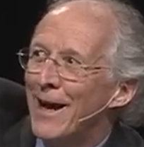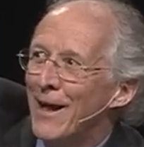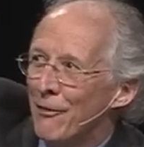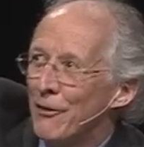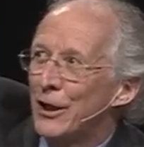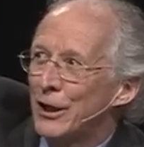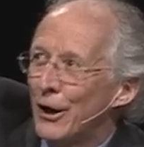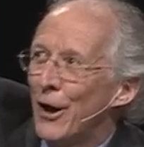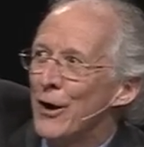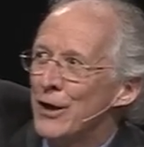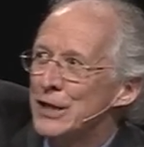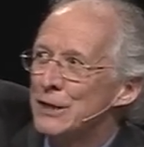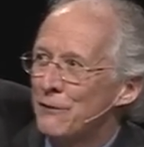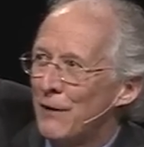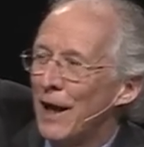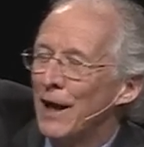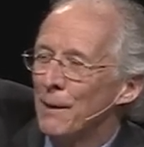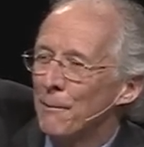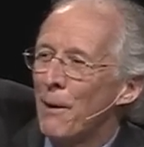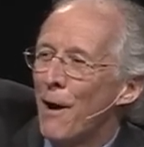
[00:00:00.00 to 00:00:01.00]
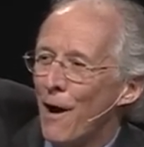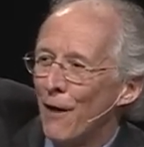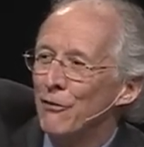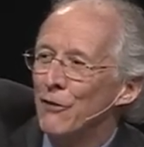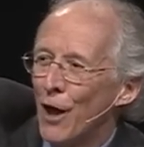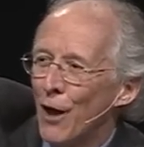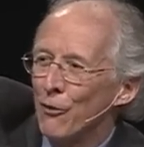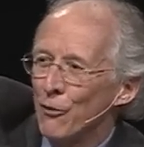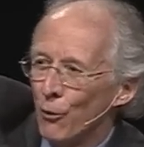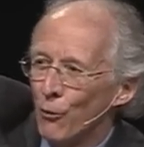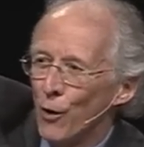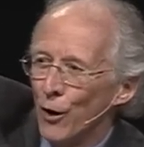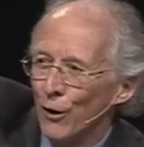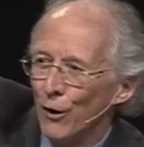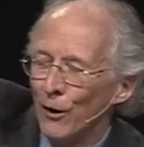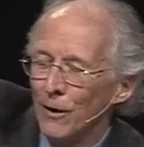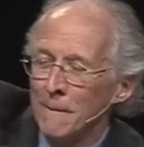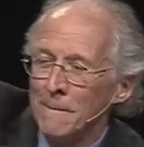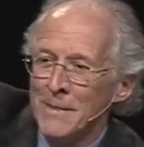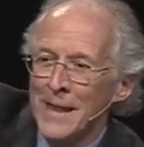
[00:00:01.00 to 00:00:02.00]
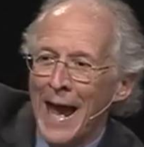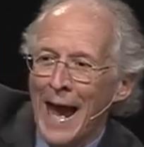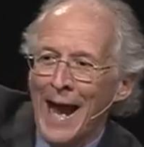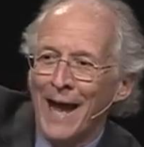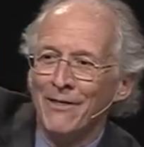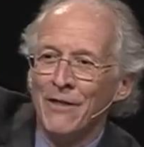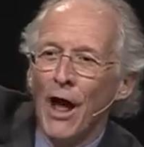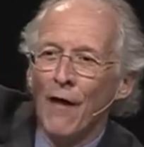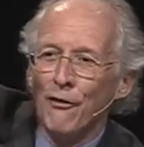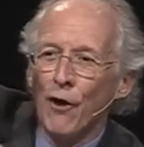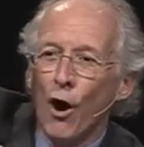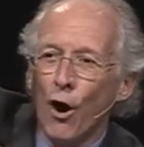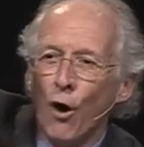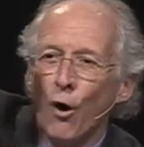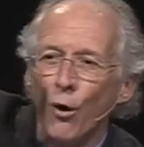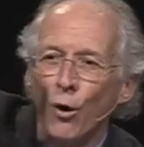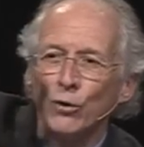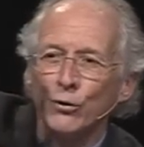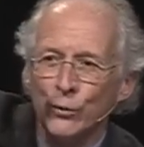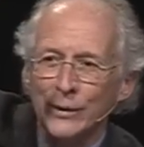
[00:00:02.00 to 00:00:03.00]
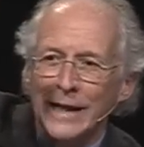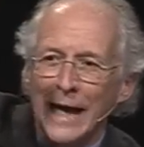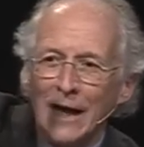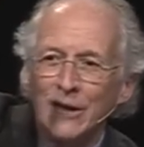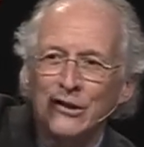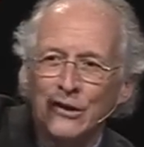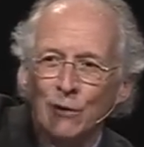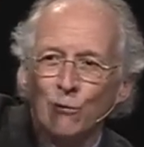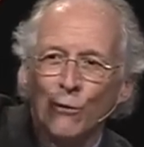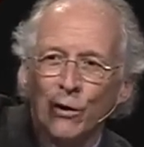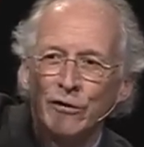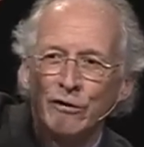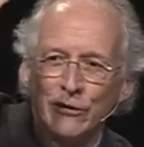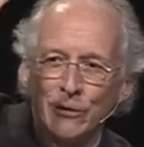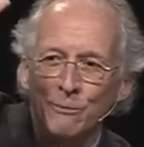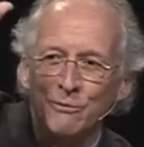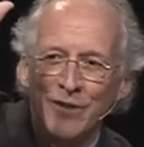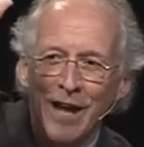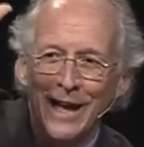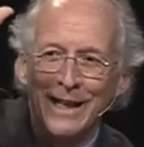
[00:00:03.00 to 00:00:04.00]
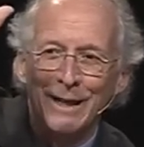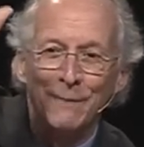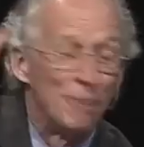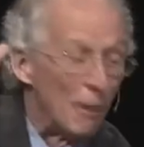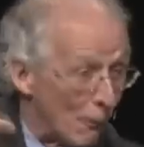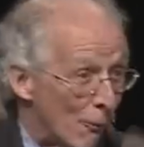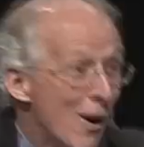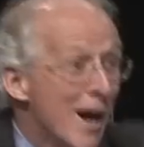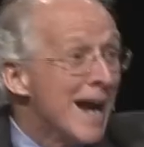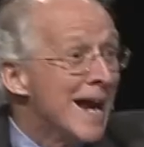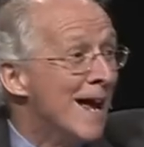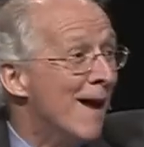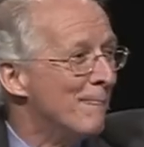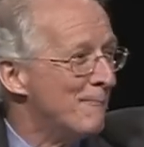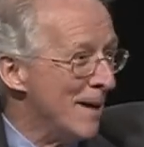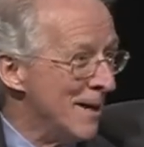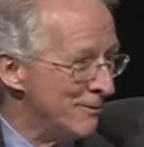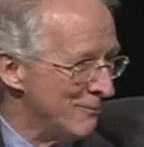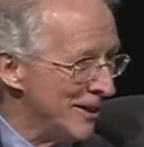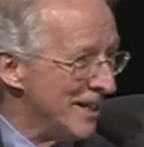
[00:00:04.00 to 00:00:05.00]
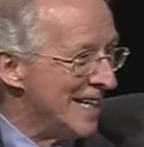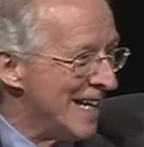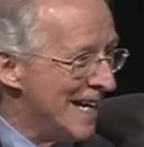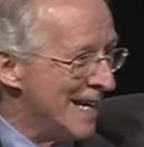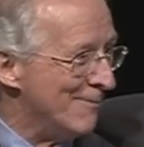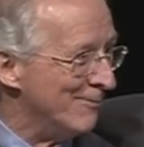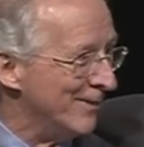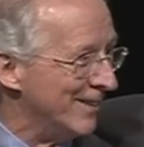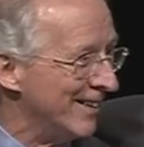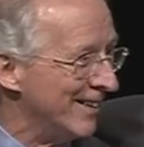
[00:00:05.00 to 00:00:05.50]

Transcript: the curse fell upon the world and the whole creation was subjected, but we've been redeemed.